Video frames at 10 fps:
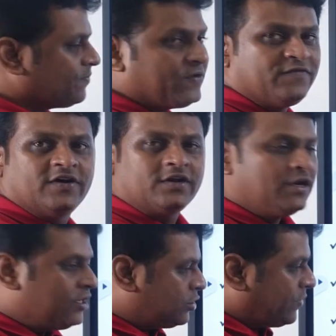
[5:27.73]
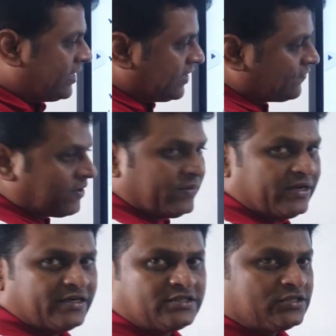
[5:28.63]
prefer 25
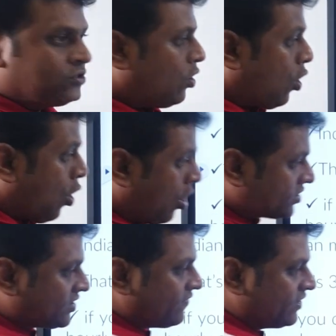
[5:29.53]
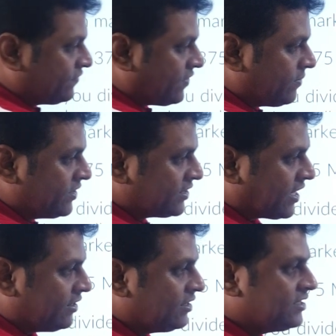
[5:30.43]
minutes or 75-minute
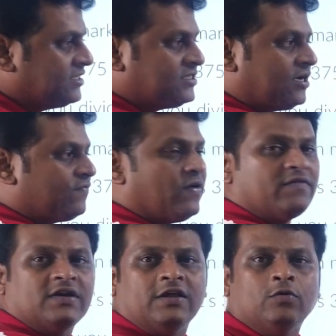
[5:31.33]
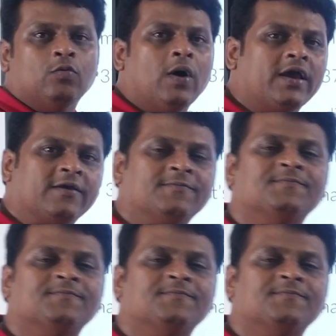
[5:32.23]
candles instead of hourly. Why?